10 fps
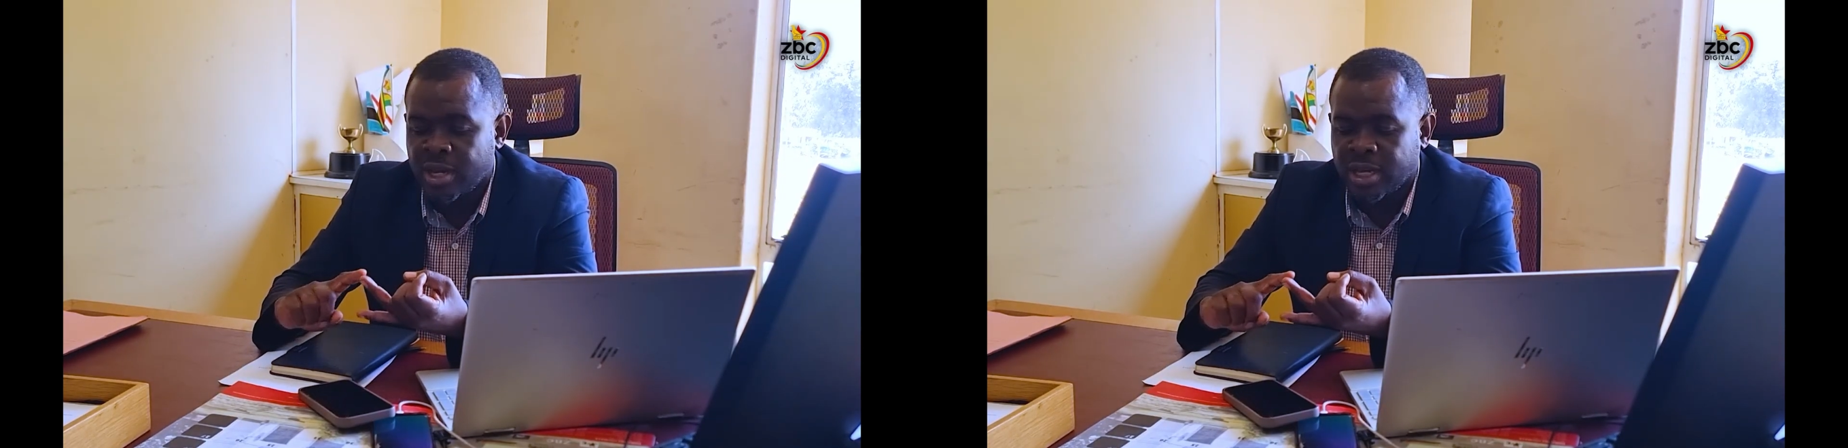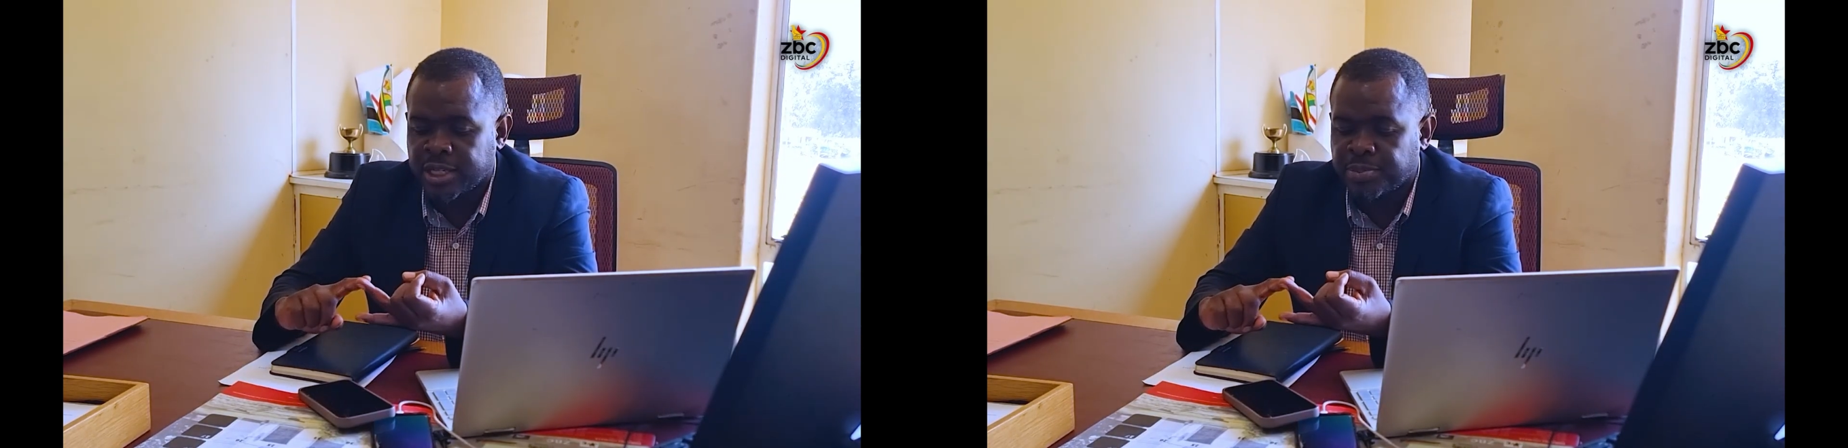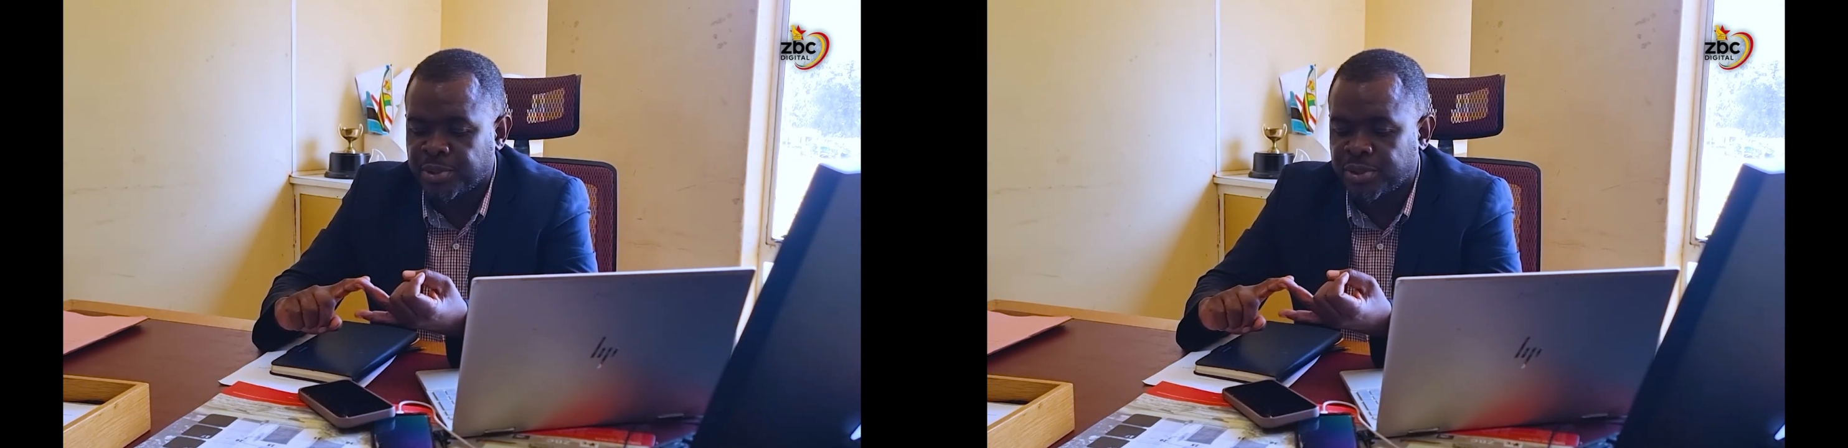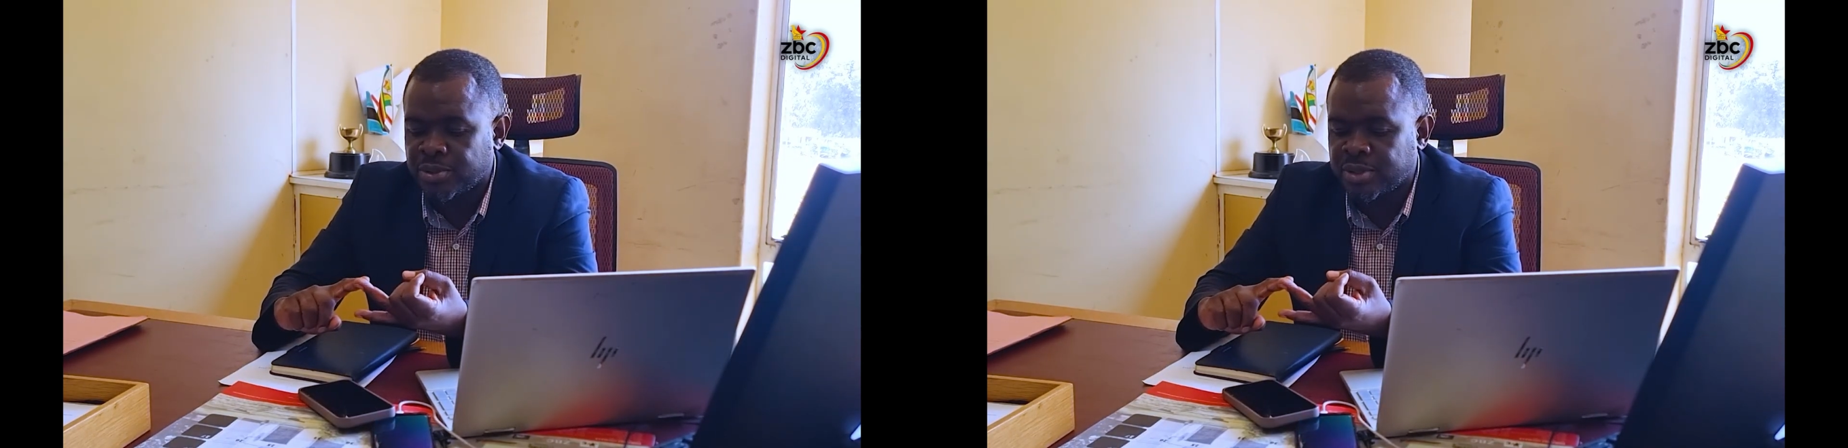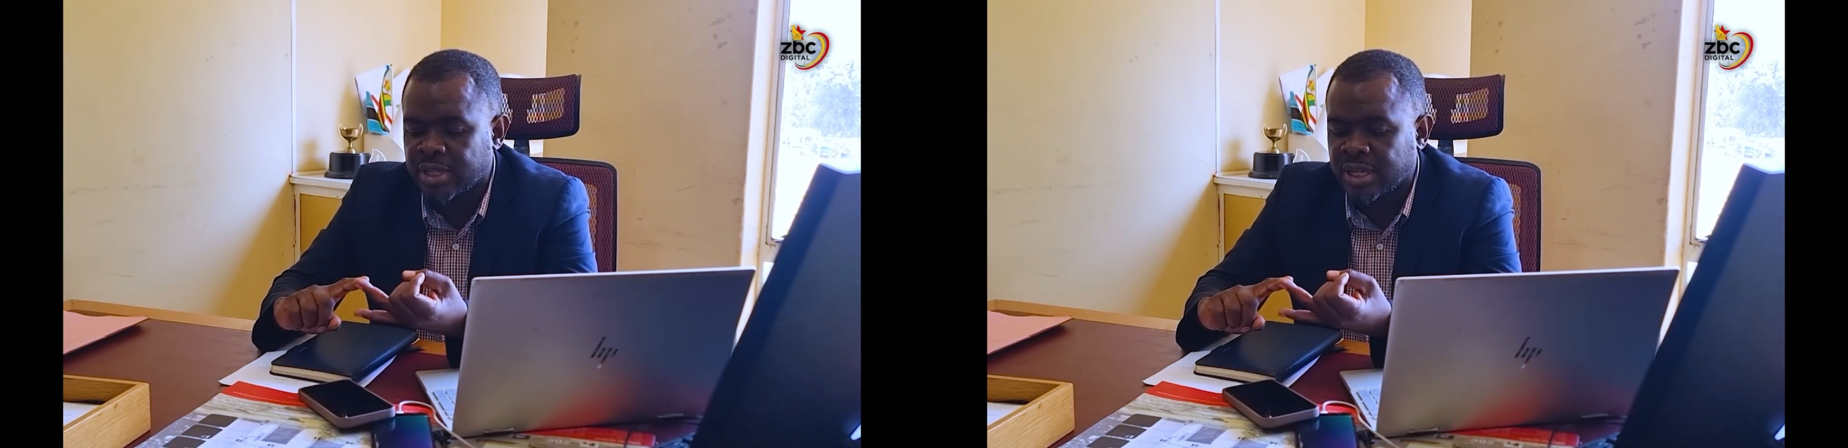he has
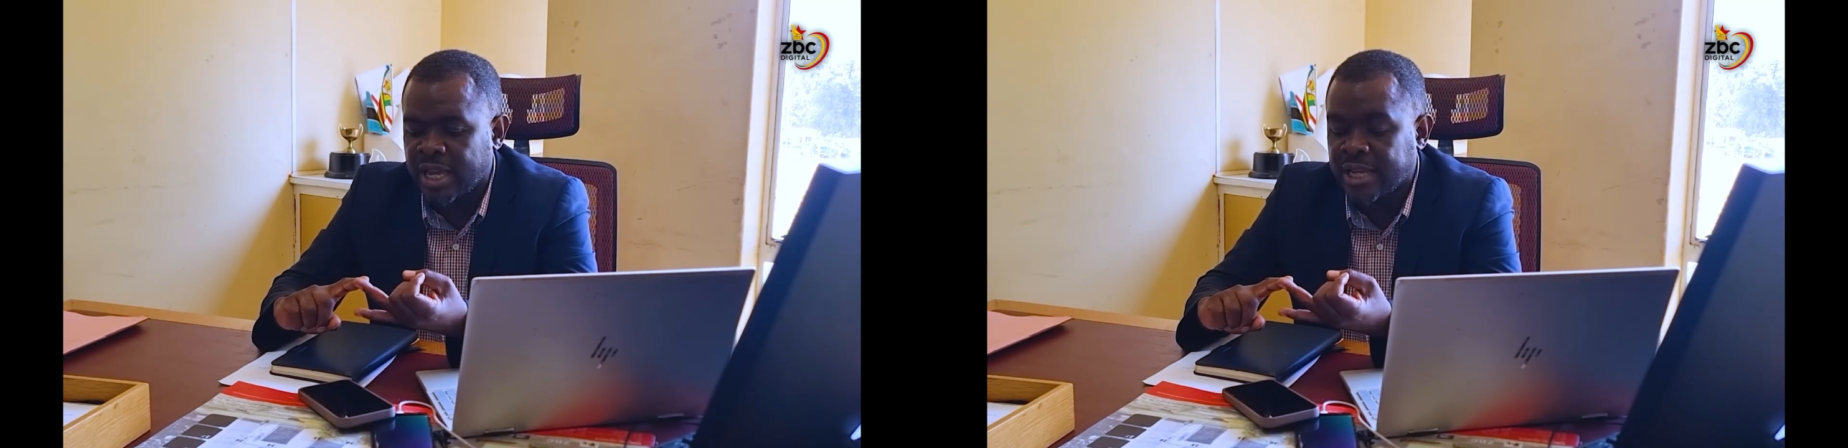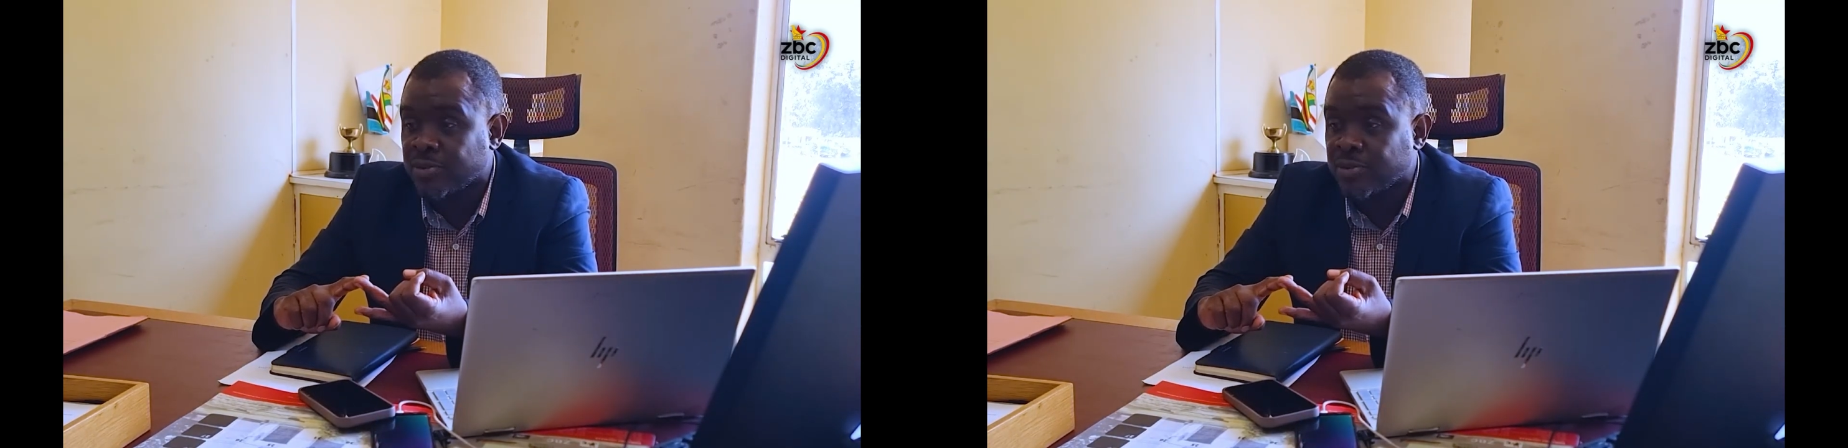produced the likes